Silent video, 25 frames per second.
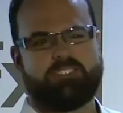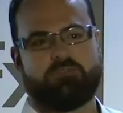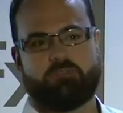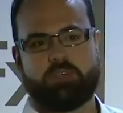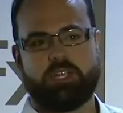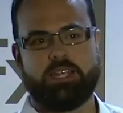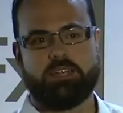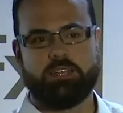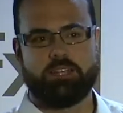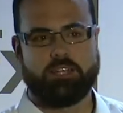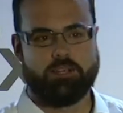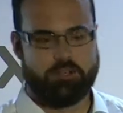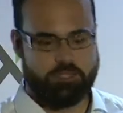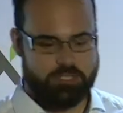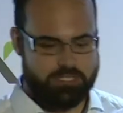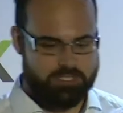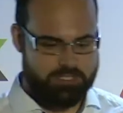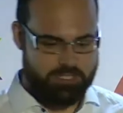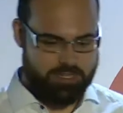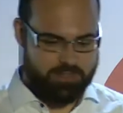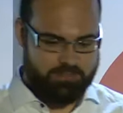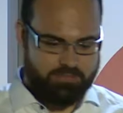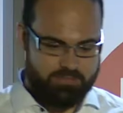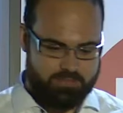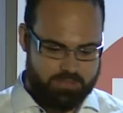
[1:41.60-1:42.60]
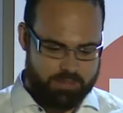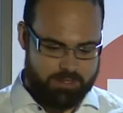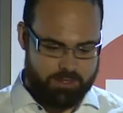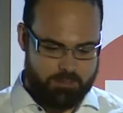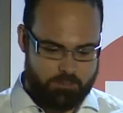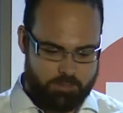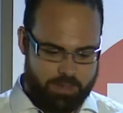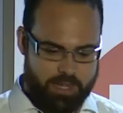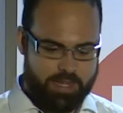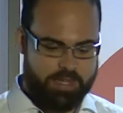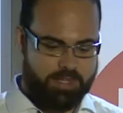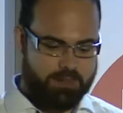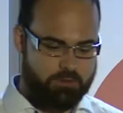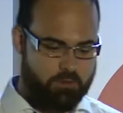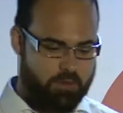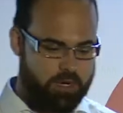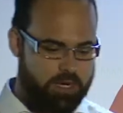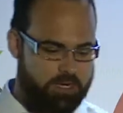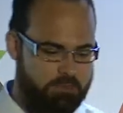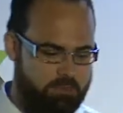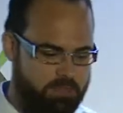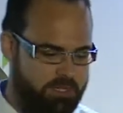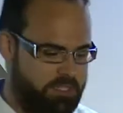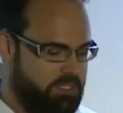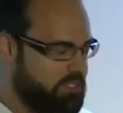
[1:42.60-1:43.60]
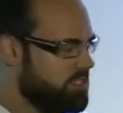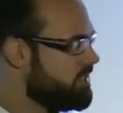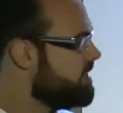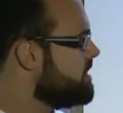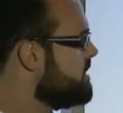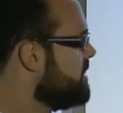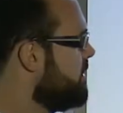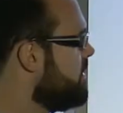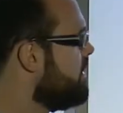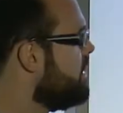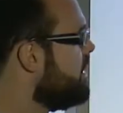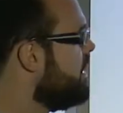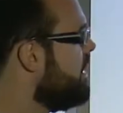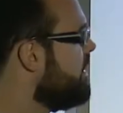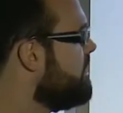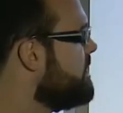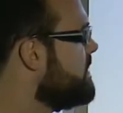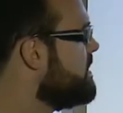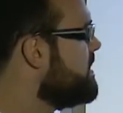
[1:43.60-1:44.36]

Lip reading: really old stuff, black and white pictures on the left